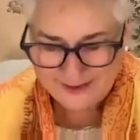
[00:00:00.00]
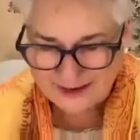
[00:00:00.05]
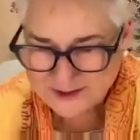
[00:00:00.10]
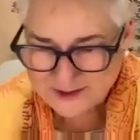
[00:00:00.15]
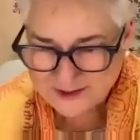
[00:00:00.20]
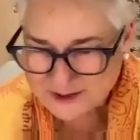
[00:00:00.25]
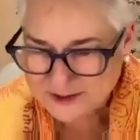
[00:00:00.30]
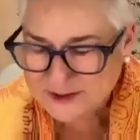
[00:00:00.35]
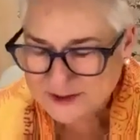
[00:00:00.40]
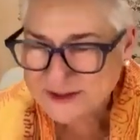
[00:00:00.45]

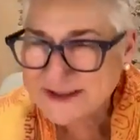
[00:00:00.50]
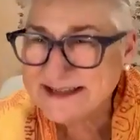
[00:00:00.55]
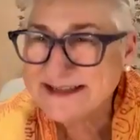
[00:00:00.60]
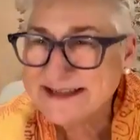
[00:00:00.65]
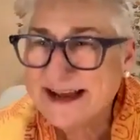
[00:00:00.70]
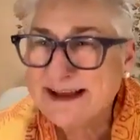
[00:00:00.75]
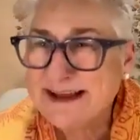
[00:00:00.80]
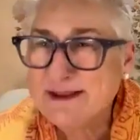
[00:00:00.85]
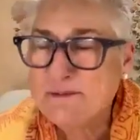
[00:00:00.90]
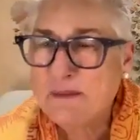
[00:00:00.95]
She looks
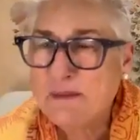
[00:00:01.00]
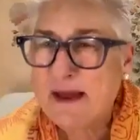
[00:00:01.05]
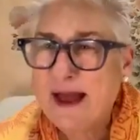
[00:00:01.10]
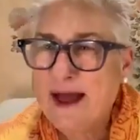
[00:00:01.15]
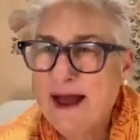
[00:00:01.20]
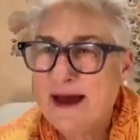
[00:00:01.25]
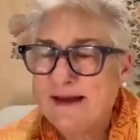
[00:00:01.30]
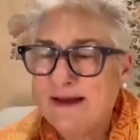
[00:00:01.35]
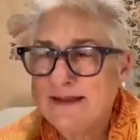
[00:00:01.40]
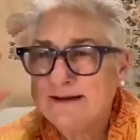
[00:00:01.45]
down the
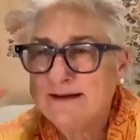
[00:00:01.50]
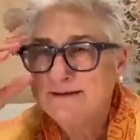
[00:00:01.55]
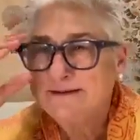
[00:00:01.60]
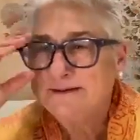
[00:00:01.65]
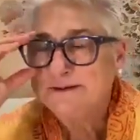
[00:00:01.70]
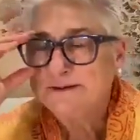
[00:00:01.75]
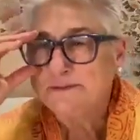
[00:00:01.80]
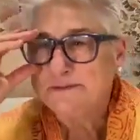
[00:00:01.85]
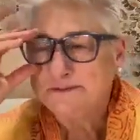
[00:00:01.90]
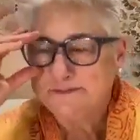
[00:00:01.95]
path,
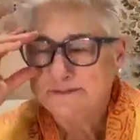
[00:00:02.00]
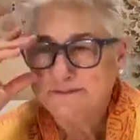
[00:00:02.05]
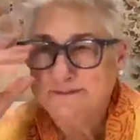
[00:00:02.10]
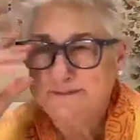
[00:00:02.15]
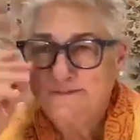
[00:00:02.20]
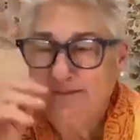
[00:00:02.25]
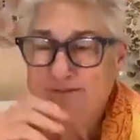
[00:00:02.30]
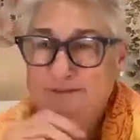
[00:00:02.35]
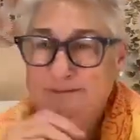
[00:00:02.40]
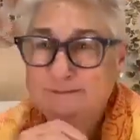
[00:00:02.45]

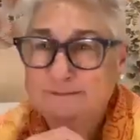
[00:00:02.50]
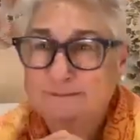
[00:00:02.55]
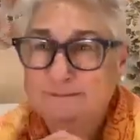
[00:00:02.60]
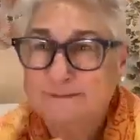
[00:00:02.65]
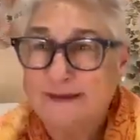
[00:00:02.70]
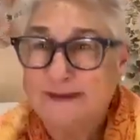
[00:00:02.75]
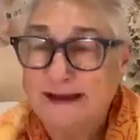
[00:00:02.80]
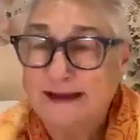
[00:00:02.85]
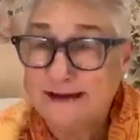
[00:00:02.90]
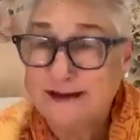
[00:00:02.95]

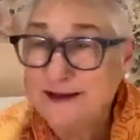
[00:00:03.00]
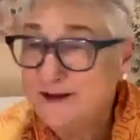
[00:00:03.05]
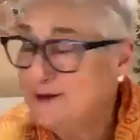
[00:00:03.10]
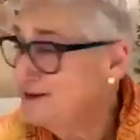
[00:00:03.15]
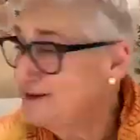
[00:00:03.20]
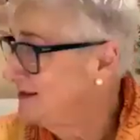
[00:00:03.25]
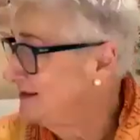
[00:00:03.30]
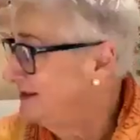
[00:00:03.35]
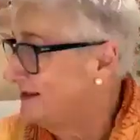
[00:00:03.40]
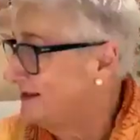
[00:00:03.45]
and
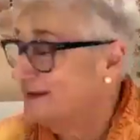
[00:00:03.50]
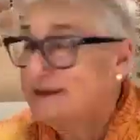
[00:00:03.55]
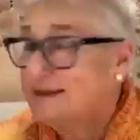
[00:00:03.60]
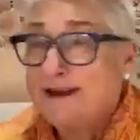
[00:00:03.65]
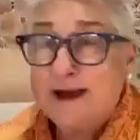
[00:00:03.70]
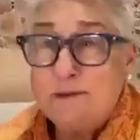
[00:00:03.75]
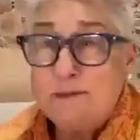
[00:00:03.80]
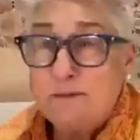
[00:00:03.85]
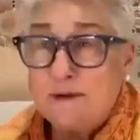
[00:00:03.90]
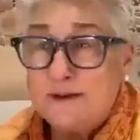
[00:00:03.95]
here's the
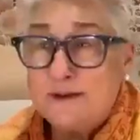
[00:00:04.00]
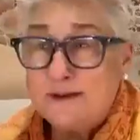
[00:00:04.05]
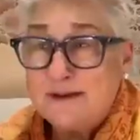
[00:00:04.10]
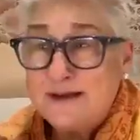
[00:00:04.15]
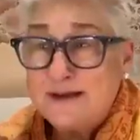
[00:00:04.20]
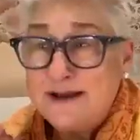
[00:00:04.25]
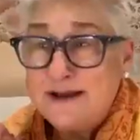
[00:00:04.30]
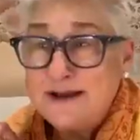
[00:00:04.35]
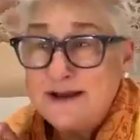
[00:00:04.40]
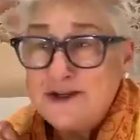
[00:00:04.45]
disciple
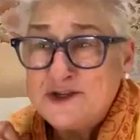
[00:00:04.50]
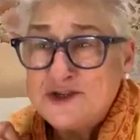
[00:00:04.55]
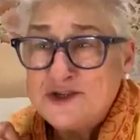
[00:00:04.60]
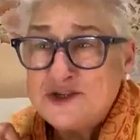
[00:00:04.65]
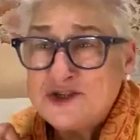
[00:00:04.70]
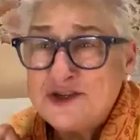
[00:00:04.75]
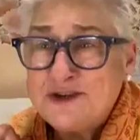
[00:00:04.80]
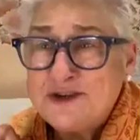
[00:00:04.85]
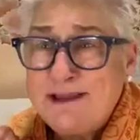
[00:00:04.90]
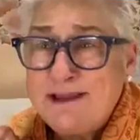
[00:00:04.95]

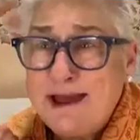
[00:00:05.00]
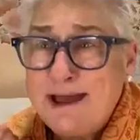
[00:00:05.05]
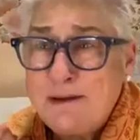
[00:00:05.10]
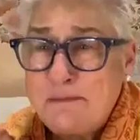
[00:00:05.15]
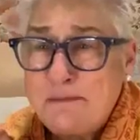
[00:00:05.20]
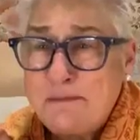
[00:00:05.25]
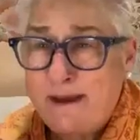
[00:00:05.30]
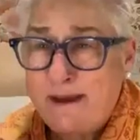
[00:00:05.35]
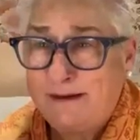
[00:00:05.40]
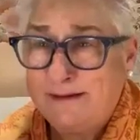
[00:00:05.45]

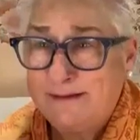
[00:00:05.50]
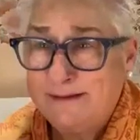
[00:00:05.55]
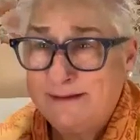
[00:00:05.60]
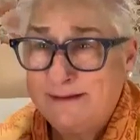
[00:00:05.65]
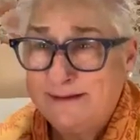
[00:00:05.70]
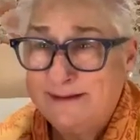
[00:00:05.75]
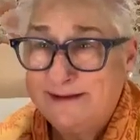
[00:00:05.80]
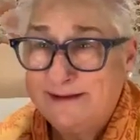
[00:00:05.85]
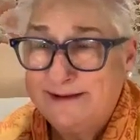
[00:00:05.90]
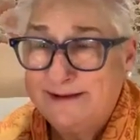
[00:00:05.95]
schlepping
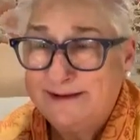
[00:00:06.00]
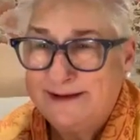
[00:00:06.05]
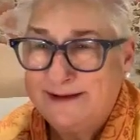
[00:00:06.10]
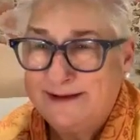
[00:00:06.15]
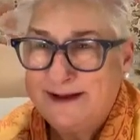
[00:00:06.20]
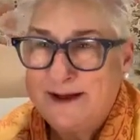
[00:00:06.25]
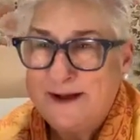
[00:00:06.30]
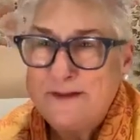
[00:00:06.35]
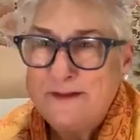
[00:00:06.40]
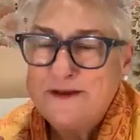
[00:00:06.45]

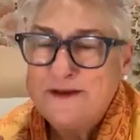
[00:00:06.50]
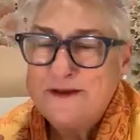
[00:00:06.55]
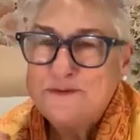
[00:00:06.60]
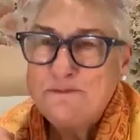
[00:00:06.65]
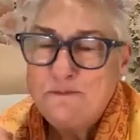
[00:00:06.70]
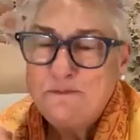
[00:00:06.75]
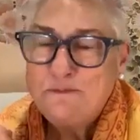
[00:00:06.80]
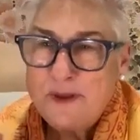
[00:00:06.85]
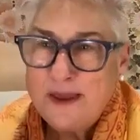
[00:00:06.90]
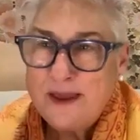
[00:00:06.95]
this
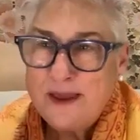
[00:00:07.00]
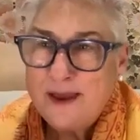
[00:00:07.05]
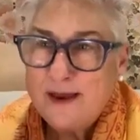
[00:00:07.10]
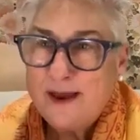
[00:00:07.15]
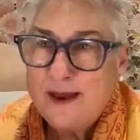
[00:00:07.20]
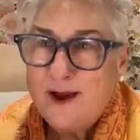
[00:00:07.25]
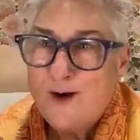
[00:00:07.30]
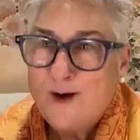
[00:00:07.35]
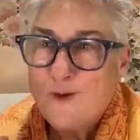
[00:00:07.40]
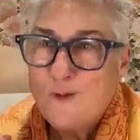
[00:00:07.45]

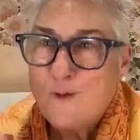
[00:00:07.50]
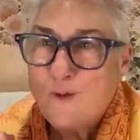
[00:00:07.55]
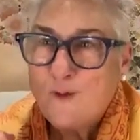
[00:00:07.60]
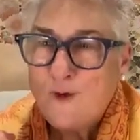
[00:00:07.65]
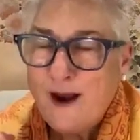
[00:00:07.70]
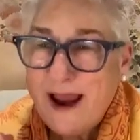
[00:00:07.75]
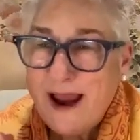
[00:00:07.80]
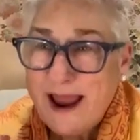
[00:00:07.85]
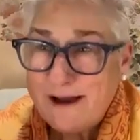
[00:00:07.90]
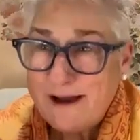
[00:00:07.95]
big
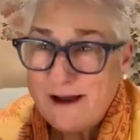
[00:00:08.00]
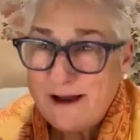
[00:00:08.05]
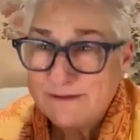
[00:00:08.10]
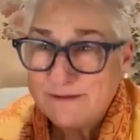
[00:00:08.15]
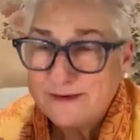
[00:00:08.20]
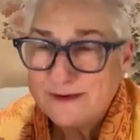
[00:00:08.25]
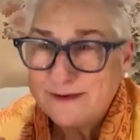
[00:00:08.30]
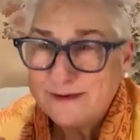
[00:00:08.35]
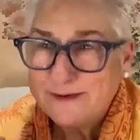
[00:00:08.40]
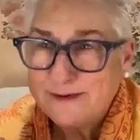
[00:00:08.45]

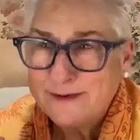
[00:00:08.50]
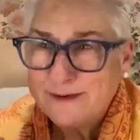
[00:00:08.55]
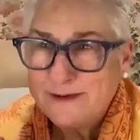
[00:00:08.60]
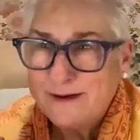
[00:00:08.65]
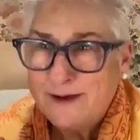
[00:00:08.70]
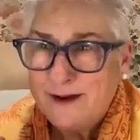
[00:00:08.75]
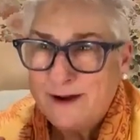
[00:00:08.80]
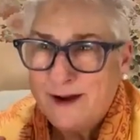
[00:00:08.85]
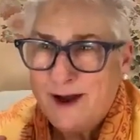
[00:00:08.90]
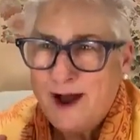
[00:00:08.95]
raft
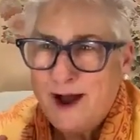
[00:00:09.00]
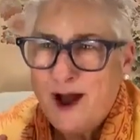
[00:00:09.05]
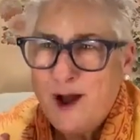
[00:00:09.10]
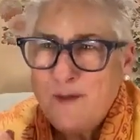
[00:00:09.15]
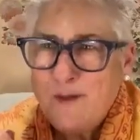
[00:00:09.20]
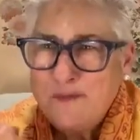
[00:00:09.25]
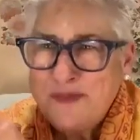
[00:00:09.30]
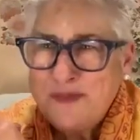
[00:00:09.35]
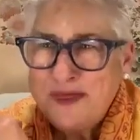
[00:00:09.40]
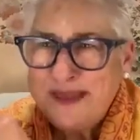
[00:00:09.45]

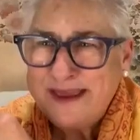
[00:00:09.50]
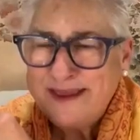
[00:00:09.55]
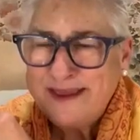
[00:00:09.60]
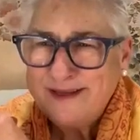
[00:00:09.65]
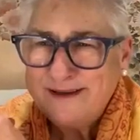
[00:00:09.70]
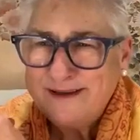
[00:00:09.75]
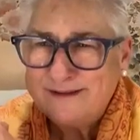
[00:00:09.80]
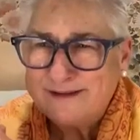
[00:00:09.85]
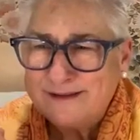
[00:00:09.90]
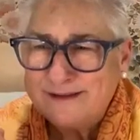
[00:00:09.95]
up the
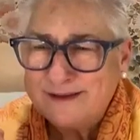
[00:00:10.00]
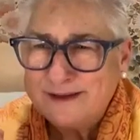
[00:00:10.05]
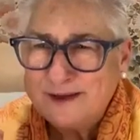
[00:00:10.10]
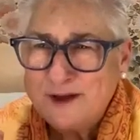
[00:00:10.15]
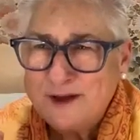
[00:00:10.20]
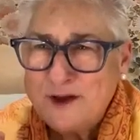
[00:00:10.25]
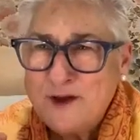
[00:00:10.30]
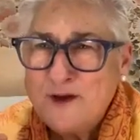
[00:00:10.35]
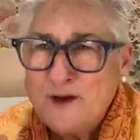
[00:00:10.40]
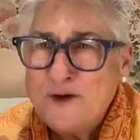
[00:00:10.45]
hill
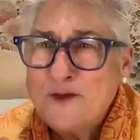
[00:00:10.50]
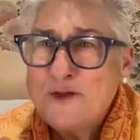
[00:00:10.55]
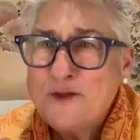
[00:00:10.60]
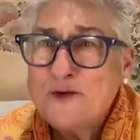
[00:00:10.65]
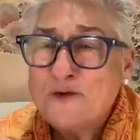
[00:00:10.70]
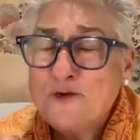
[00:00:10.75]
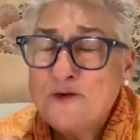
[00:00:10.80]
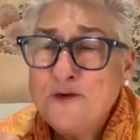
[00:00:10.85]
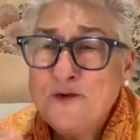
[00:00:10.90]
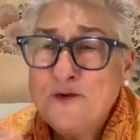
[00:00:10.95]

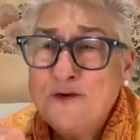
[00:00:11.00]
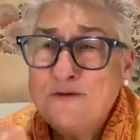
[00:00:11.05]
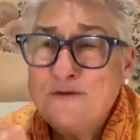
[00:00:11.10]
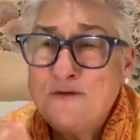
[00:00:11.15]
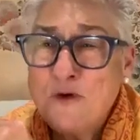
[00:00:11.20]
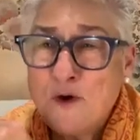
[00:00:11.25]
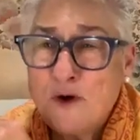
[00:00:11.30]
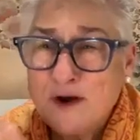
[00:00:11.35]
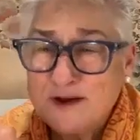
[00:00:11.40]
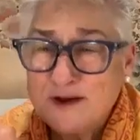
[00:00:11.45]
through the
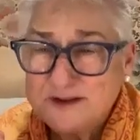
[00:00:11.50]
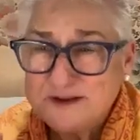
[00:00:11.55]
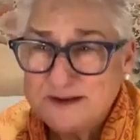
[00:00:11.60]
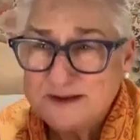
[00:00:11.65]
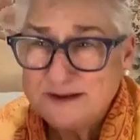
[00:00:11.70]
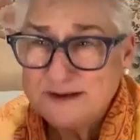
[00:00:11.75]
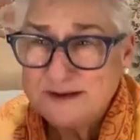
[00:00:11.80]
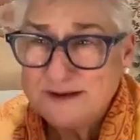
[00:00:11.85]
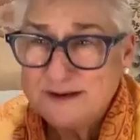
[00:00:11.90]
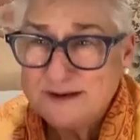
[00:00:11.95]

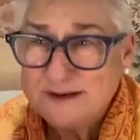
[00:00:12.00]
forest.